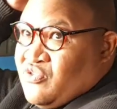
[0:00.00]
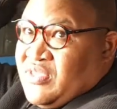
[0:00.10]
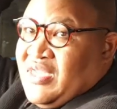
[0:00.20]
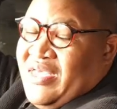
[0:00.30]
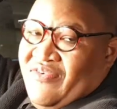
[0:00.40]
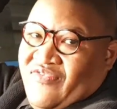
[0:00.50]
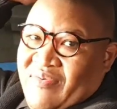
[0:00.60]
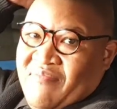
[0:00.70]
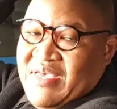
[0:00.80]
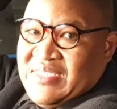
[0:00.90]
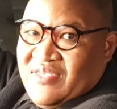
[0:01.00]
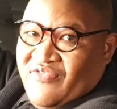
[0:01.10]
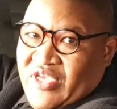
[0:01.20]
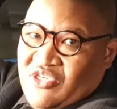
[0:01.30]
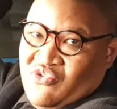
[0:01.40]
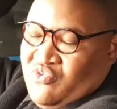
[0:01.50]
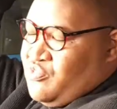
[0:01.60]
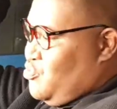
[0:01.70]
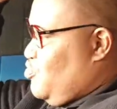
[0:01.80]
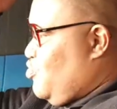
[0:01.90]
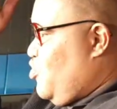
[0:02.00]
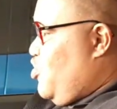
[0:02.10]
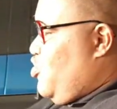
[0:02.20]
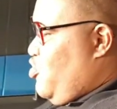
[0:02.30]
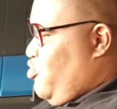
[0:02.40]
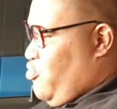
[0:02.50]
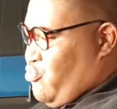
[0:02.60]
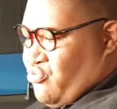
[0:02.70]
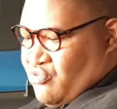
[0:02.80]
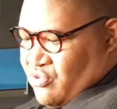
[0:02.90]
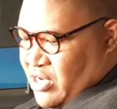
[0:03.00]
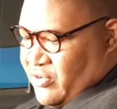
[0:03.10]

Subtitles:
You still have a massive headroom, so you are